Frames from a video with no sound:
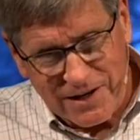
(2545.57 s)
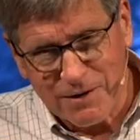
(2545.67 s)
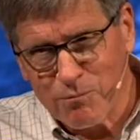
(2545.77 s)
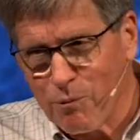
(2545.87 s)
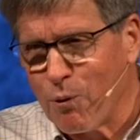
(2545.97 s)

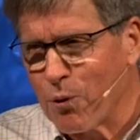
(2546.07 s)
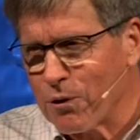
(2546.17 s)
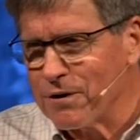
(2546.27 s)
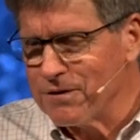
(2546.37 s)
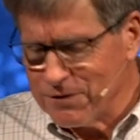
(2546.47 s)
need
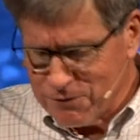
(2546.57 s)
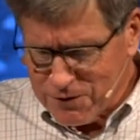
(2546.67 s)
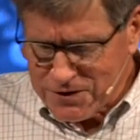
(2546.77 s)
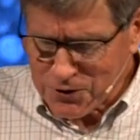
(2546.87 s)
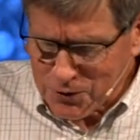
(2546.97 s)
more than
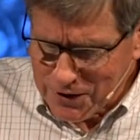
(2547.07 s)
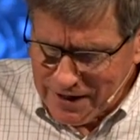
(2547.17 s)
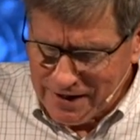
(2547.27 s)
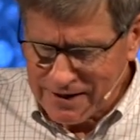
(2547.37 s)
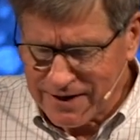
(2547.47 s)
physical
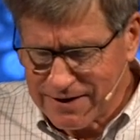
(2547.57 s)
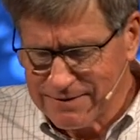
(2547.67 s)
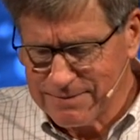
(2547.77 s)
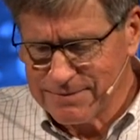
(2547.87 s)
healing.